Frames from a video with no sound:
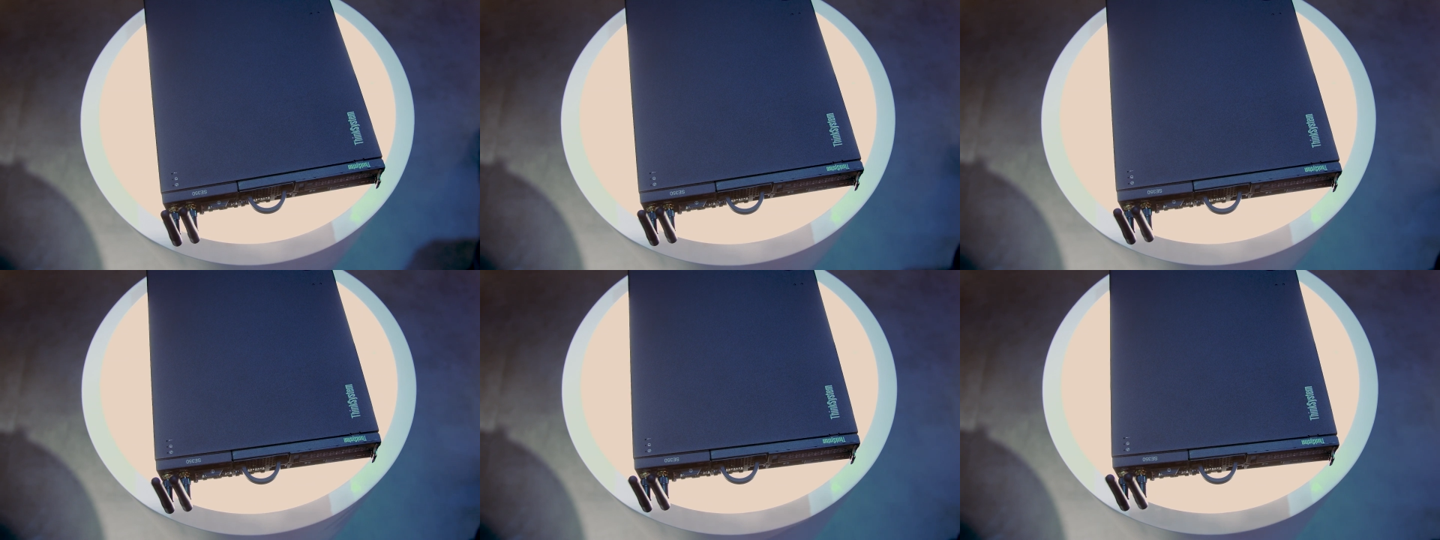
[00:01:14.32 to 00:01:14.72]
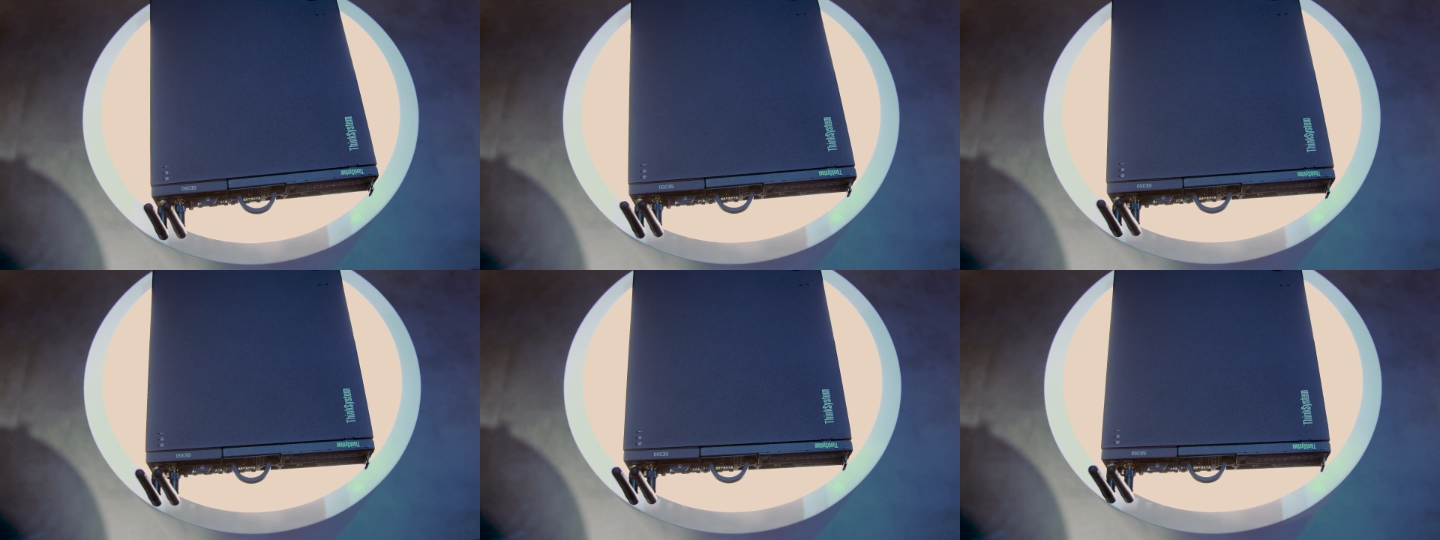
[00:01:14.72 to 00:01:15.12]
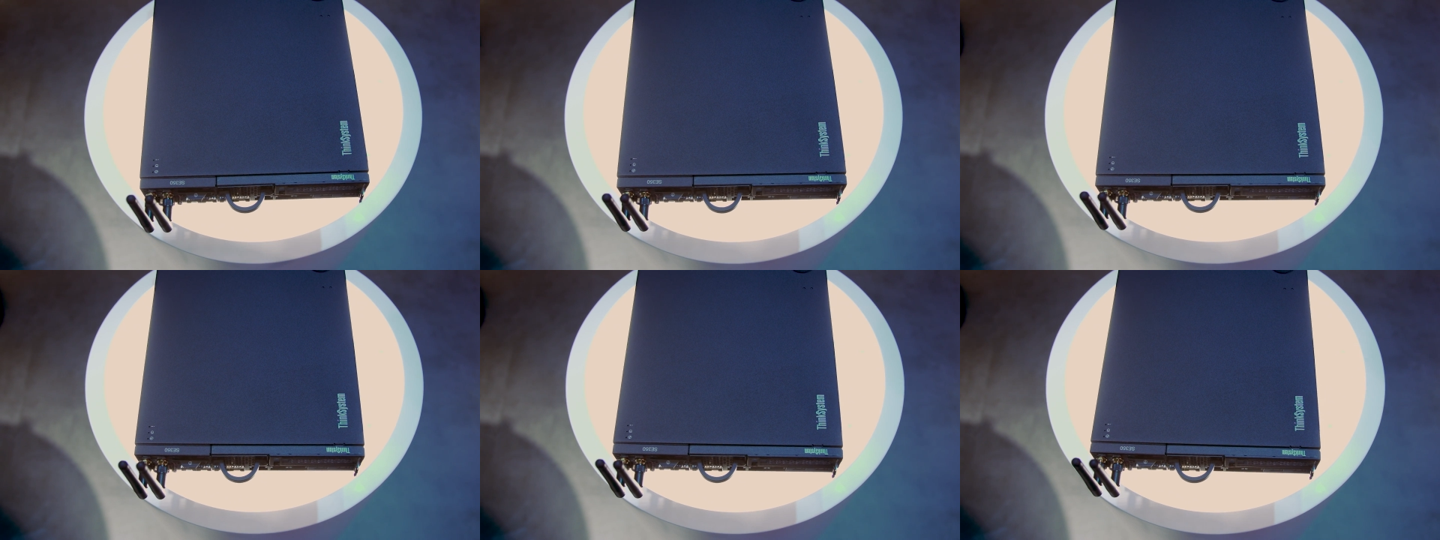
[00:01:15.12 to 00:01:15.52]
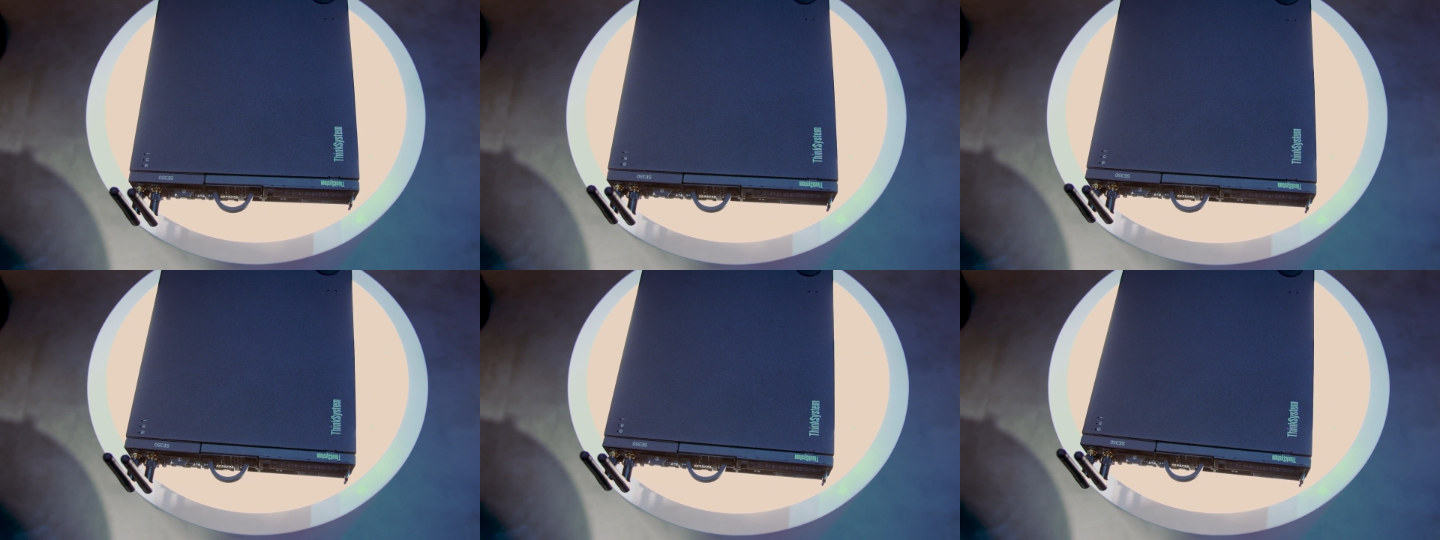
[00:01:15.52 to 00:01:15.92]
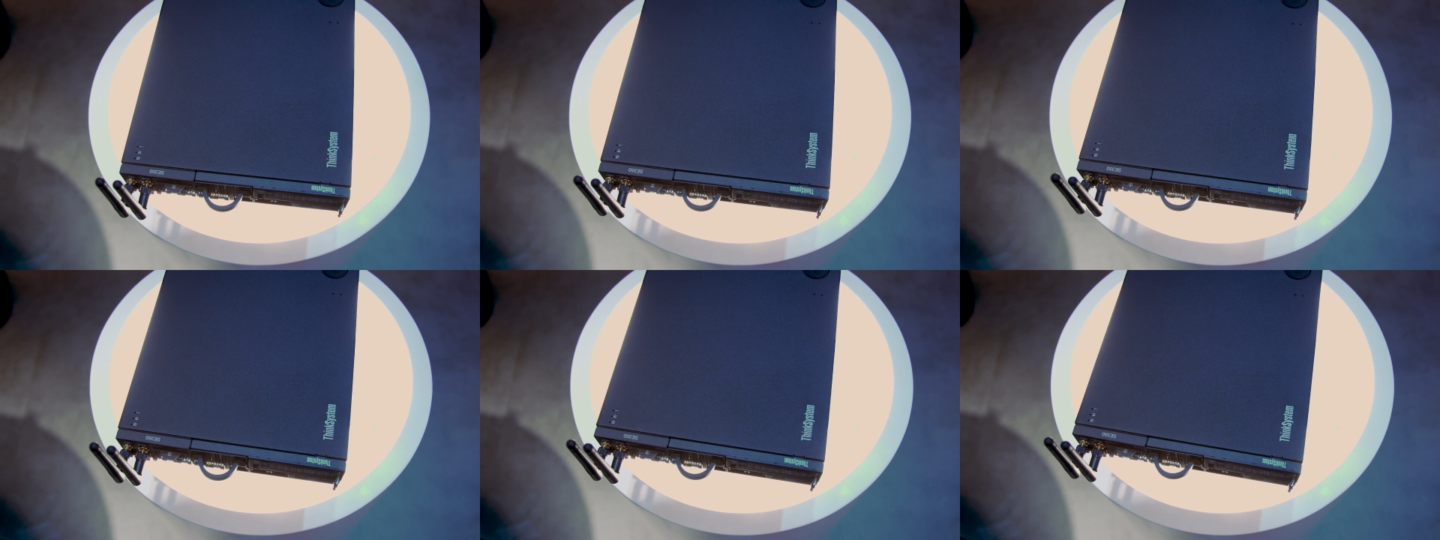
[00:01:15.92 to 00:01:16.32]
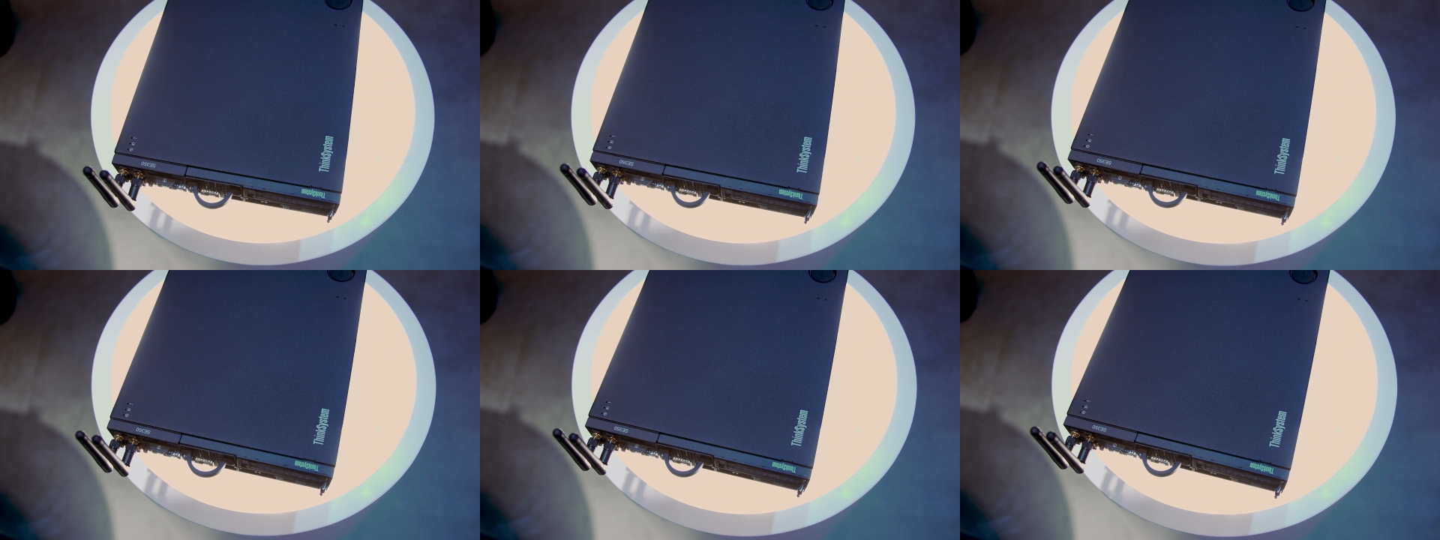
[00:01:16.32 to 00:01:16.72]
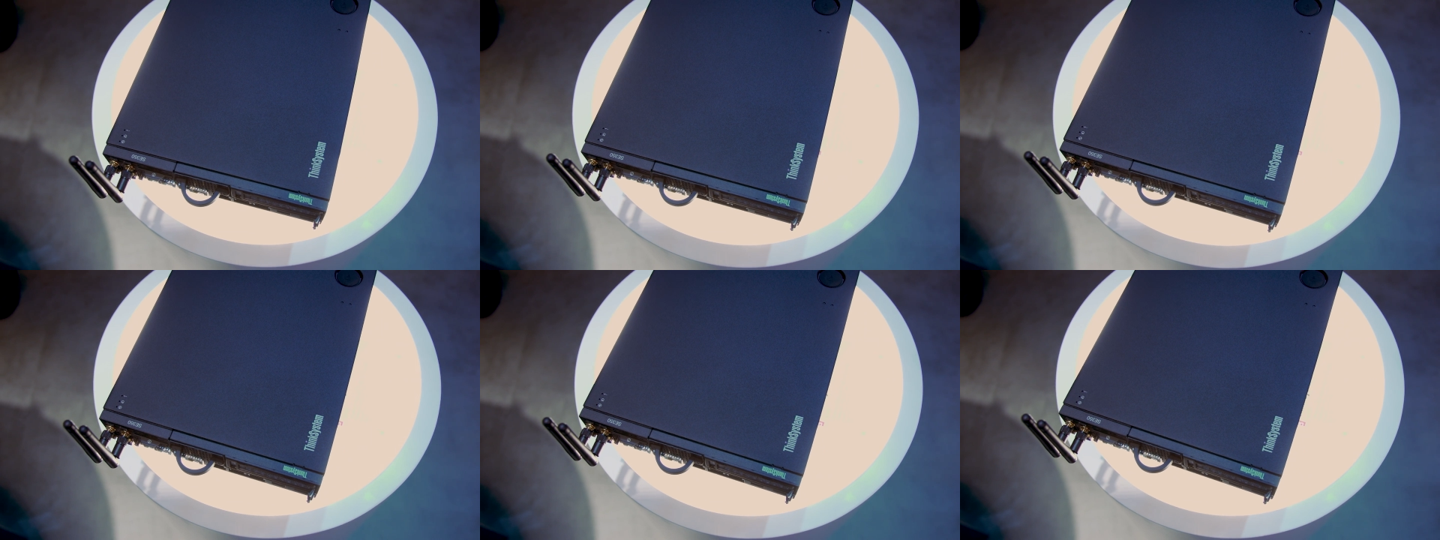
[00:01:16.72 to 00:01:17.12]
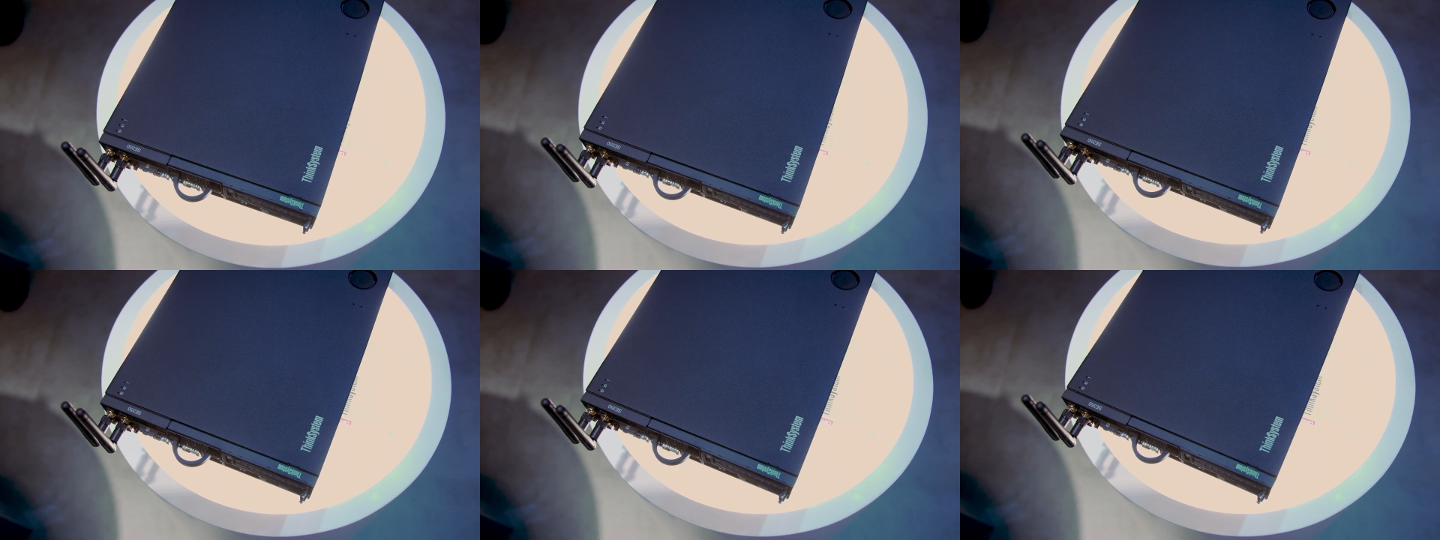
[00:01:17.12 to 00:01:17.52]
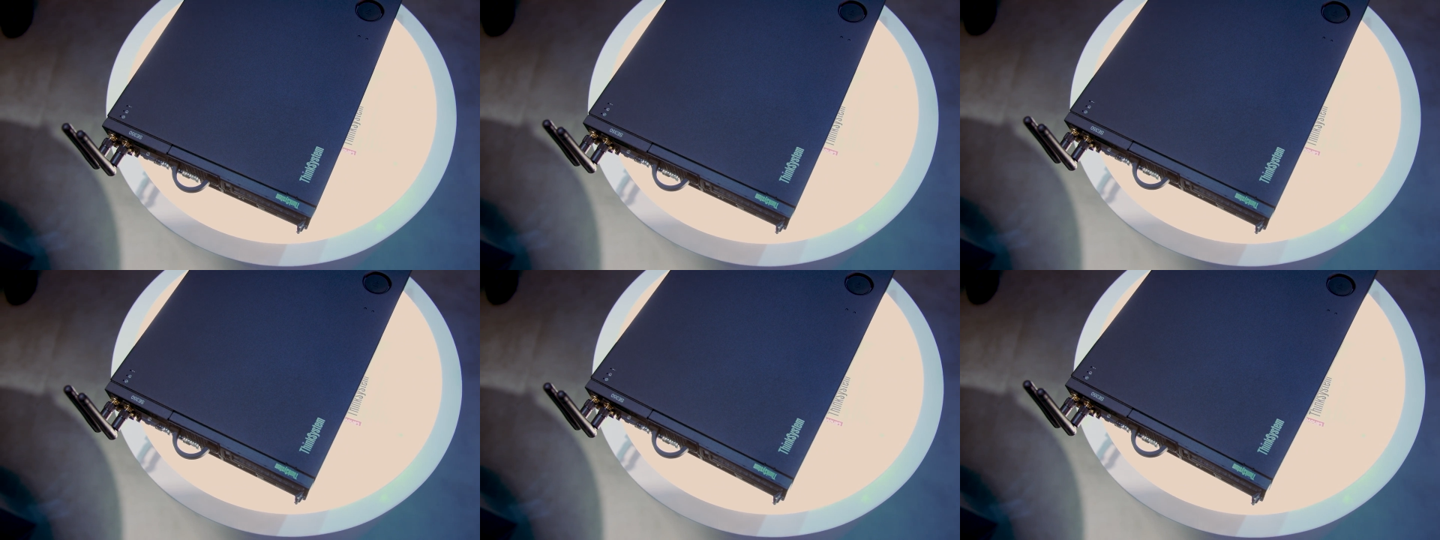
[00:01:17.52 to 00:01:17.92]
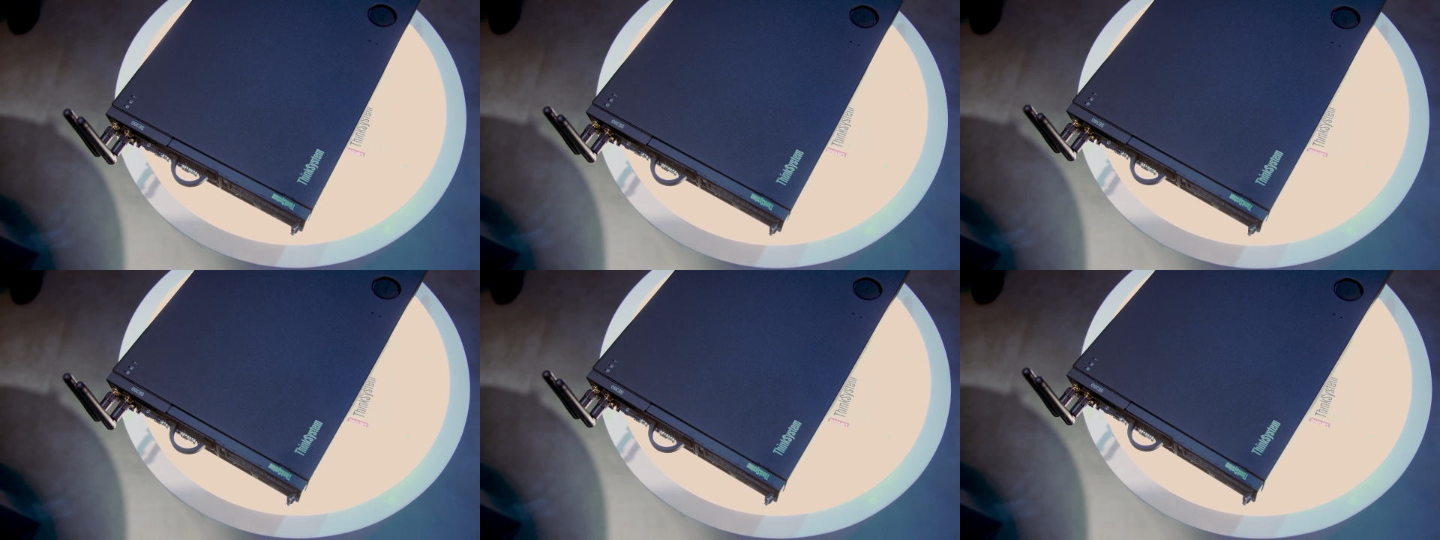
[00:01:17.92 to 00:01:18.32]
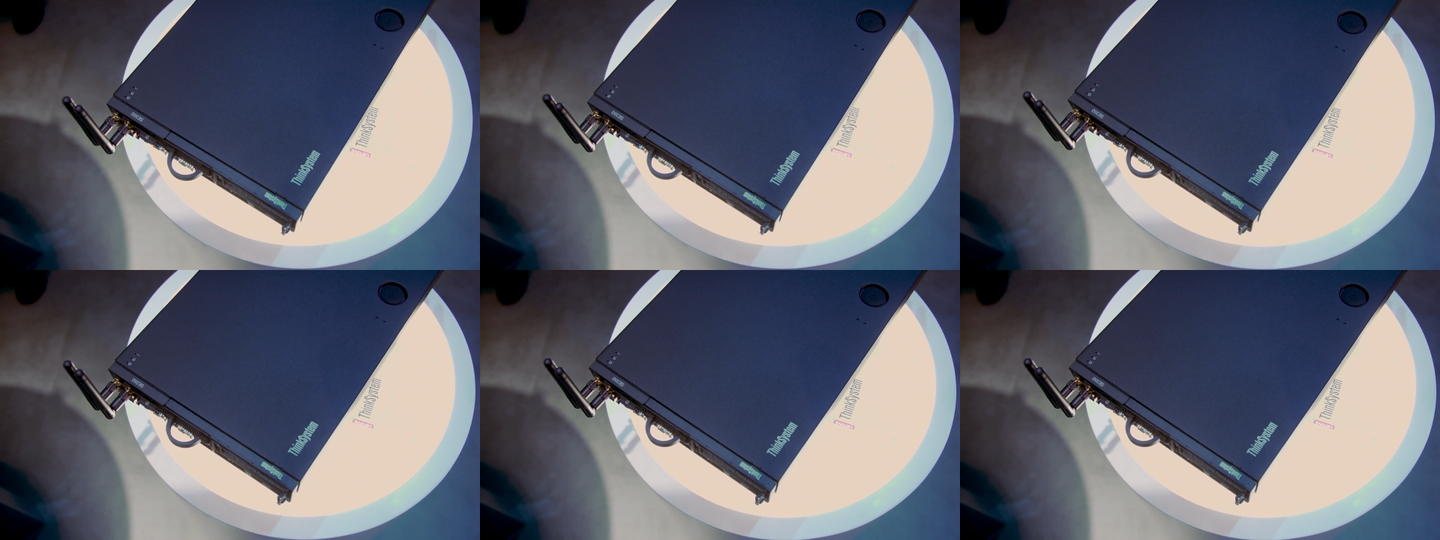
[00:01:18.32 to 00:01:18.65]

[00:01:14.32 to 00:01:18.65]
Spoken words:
(no speaker visible)